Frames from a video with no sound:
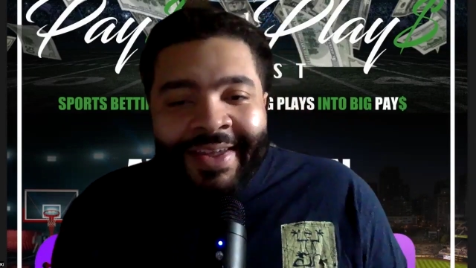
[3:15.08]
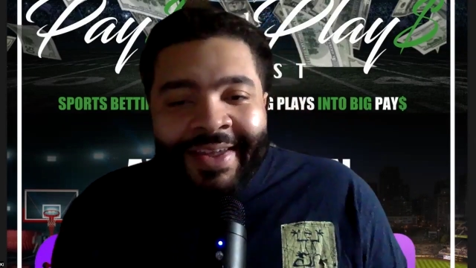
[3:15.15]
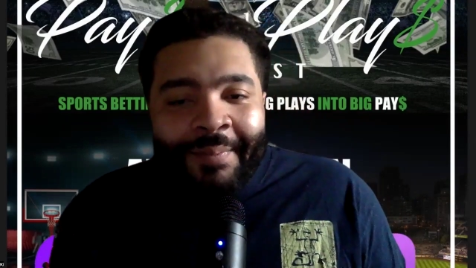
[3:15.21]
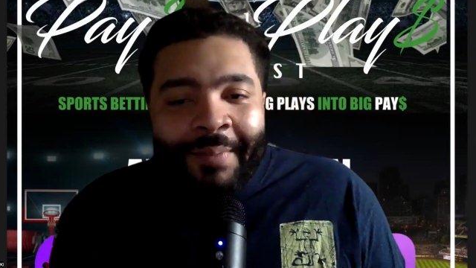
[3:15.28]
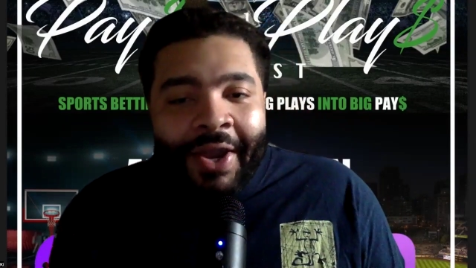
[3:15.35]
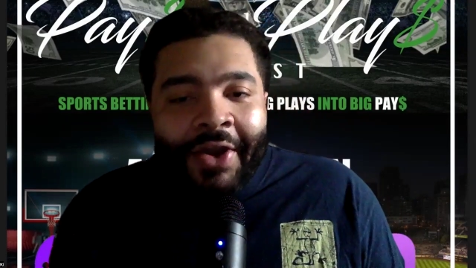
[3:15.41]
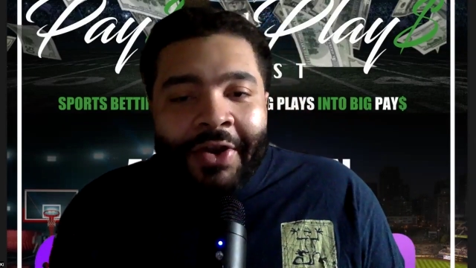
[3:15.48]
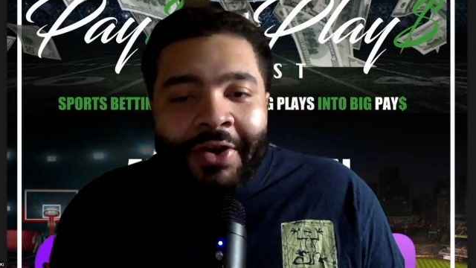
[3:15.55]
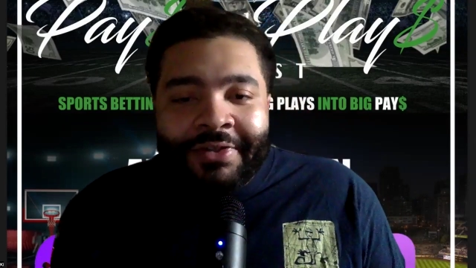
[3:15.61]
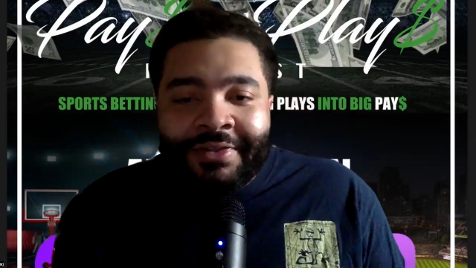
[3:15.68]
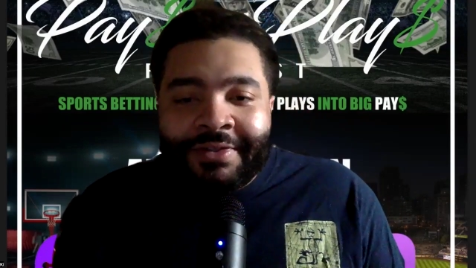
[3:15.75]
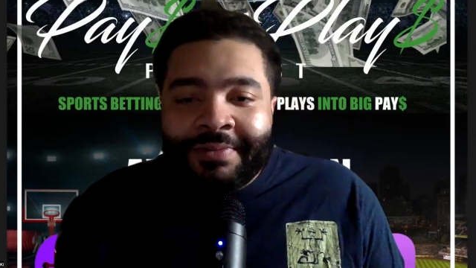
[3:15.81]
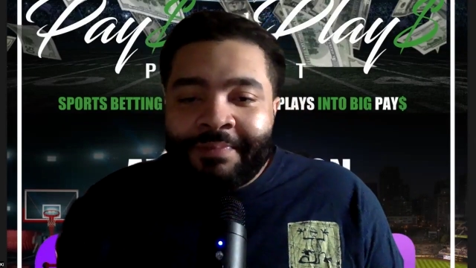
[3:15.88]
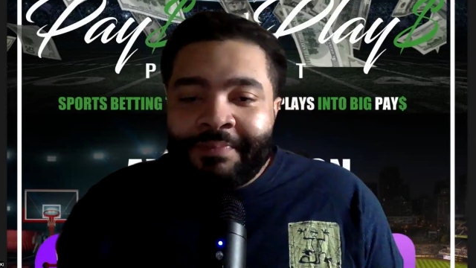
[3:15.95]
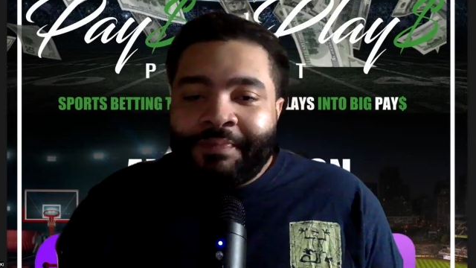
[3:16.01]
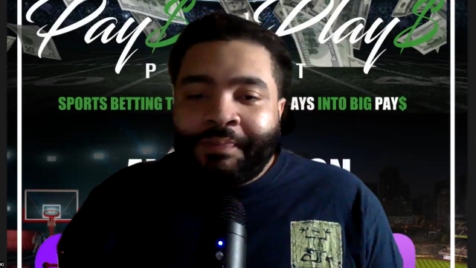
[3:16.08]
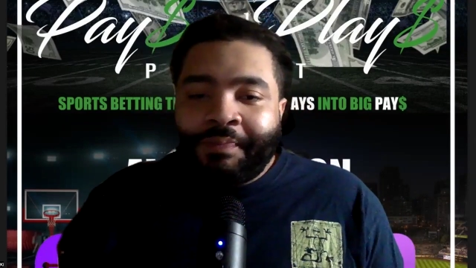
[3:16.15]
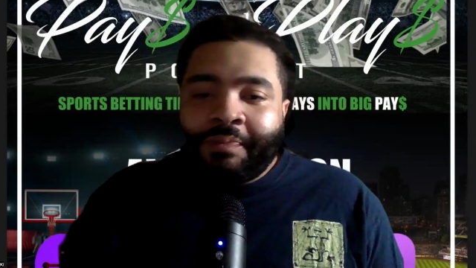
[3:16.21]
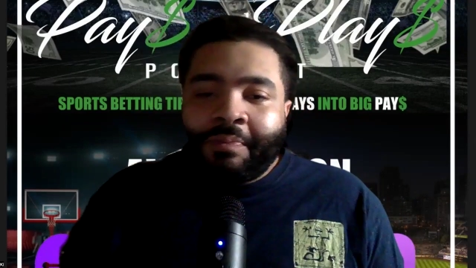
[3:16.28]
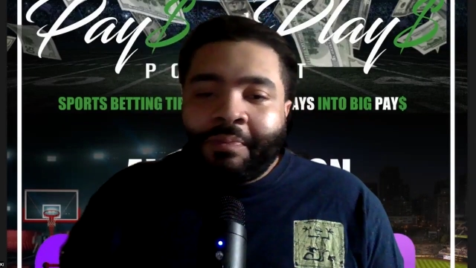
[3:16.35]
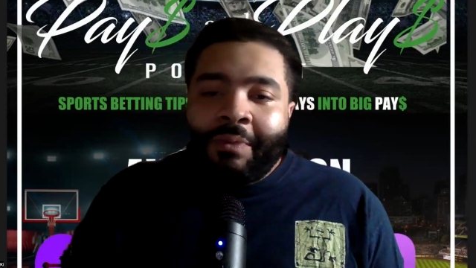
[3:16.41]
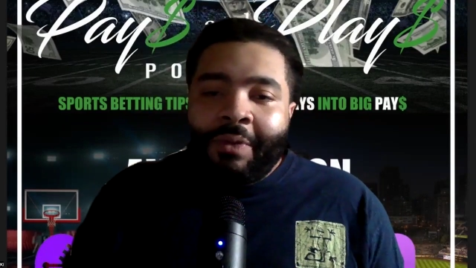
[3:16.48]
Bears.
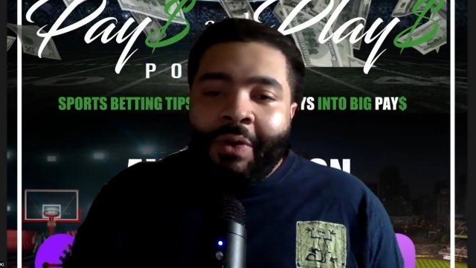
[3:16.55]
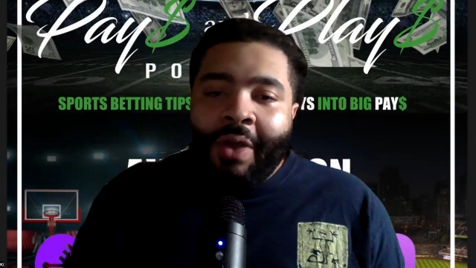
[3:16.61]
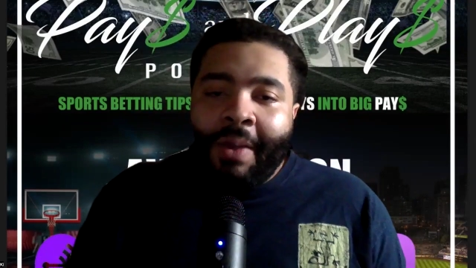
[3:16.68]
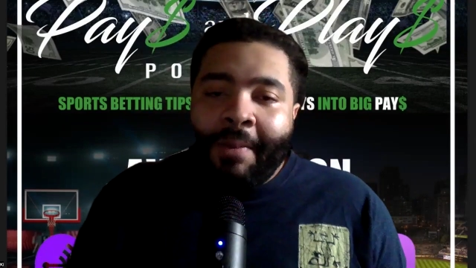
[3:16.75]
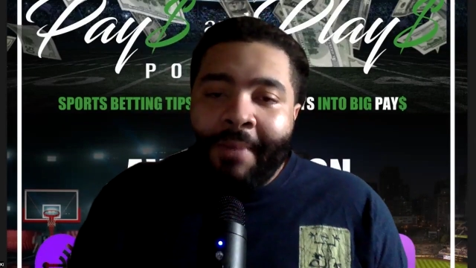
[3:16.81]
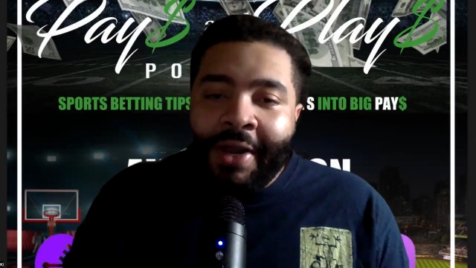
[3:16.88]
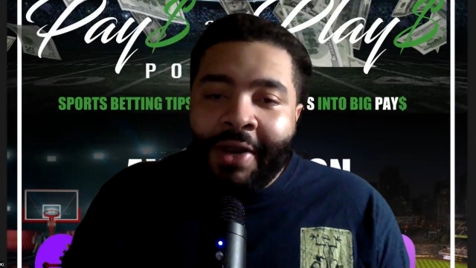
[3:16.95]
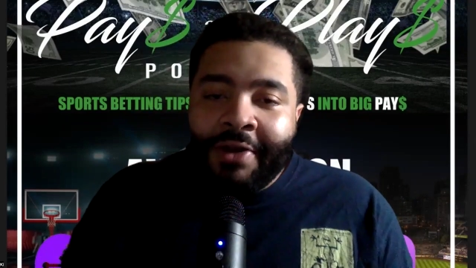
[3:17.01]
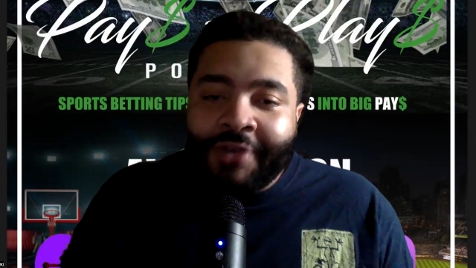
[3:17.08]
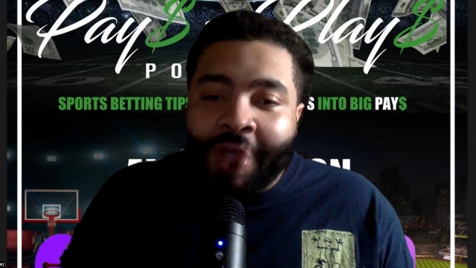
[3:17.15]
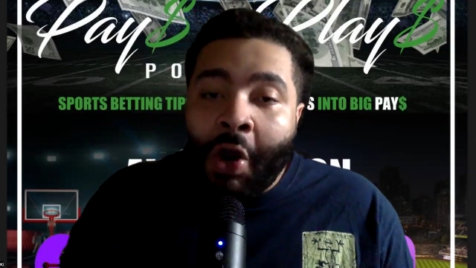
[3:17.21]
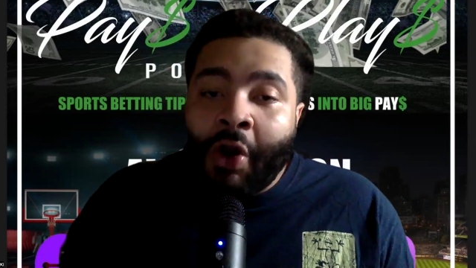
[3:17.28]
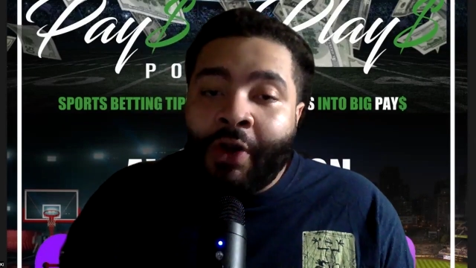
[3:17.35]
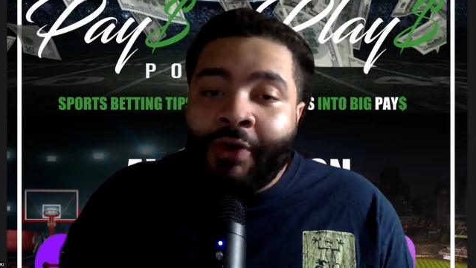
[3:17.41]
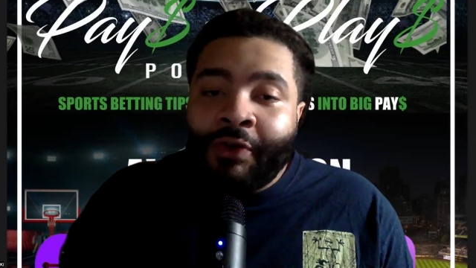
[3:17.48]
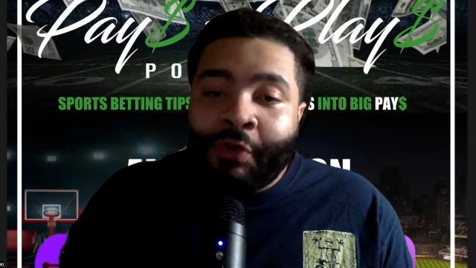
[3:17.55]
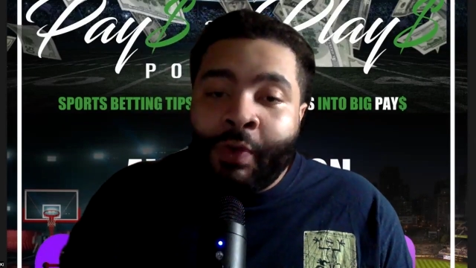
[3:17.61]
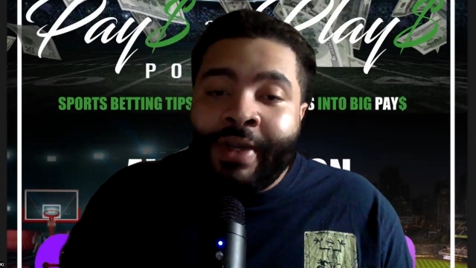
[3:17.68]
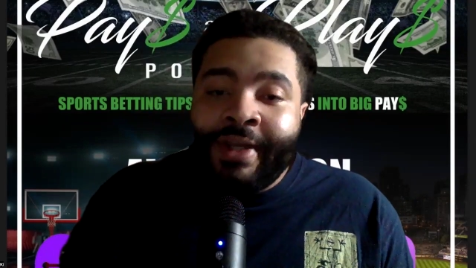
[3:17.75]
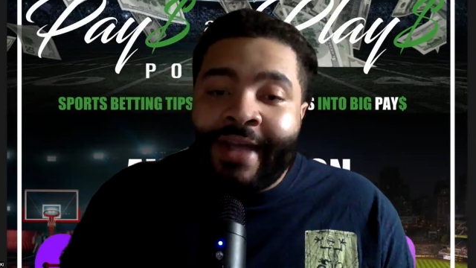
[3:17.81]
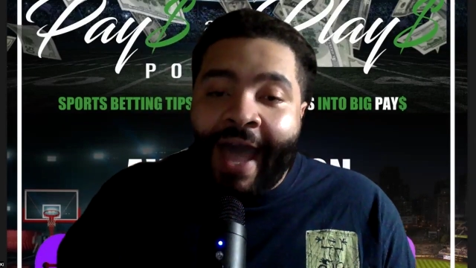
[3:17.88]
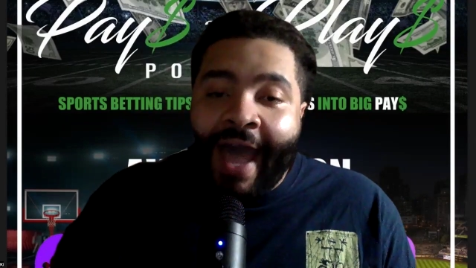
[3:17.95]
Bears are
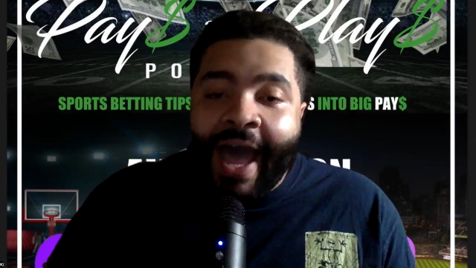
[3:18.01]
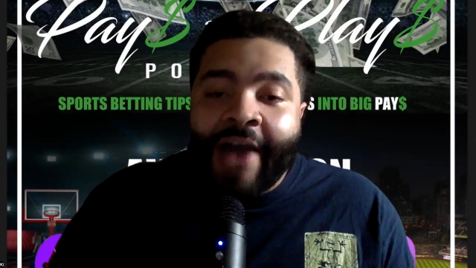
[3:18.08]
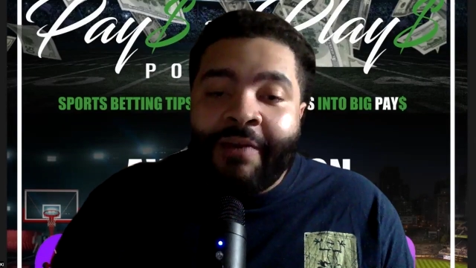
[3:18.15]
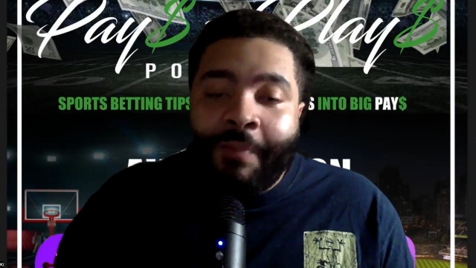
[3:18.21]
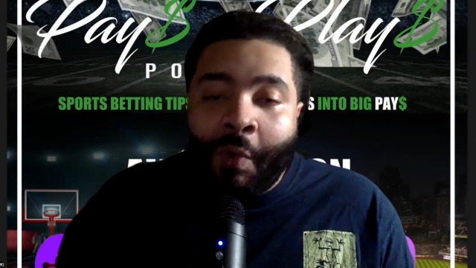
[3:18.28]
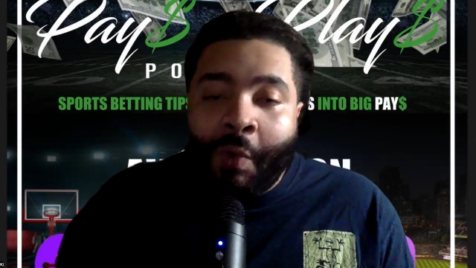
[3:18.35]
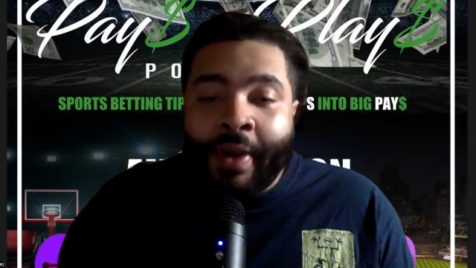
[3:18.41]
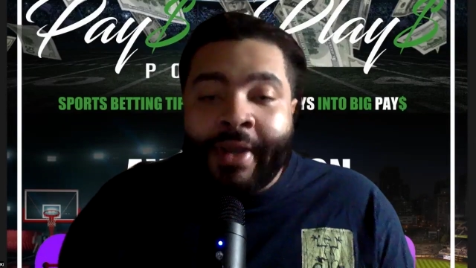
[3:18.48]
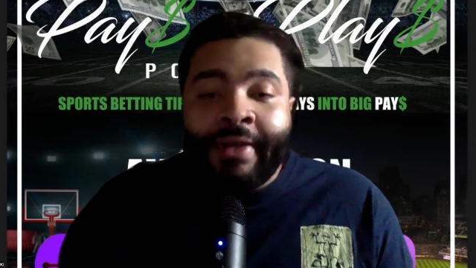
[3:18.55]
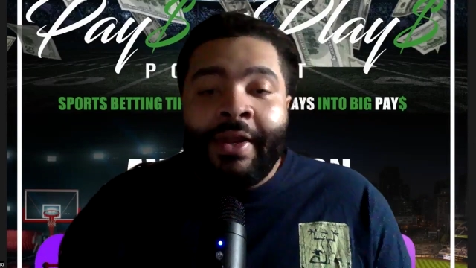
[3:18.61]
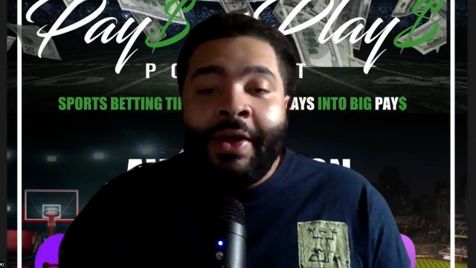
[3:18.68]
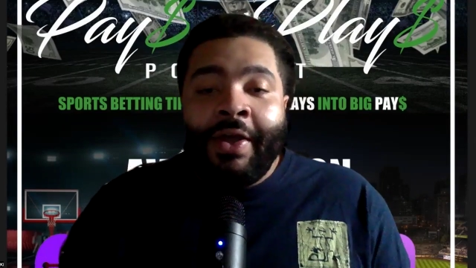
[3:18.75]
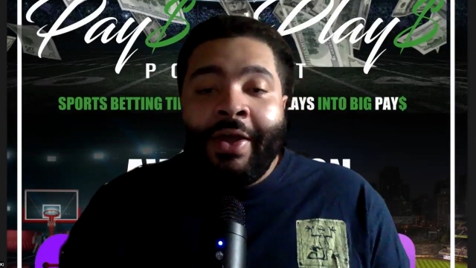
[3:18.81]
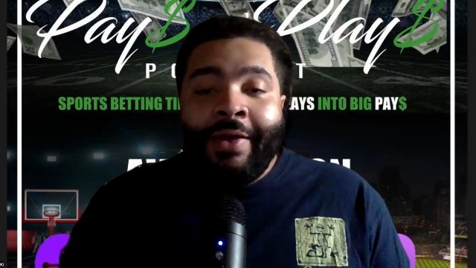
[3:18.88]
3.5 point